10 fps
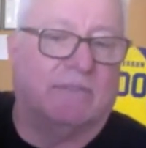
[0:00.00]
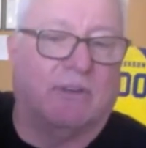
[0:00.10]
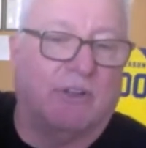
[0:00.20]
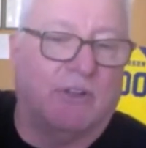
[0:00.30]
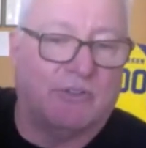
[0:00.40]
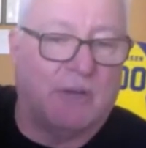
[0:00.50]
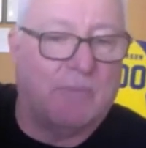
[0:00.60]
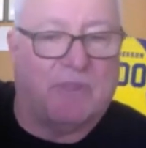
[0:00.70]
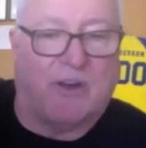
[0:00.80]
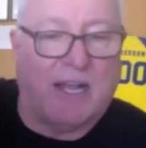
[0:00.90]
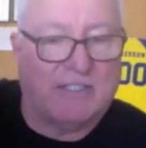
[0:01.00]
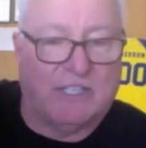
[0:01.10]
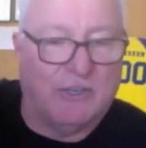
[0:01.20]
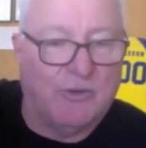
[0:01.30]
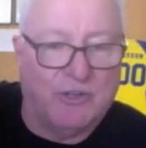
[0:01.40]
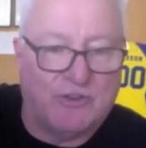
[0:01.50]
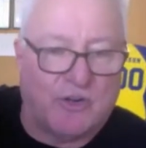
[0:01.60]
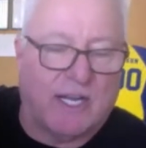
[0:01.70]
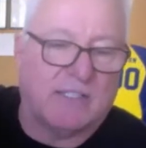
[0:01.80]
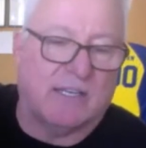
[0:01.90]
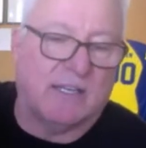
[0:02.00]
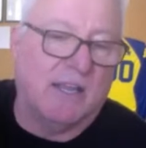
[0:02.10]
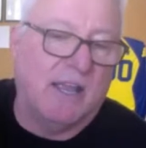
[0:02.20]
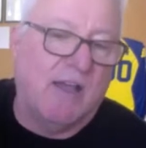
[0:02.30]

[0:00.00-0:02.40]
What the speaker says: They're doing the street, but they're actually doing tricks and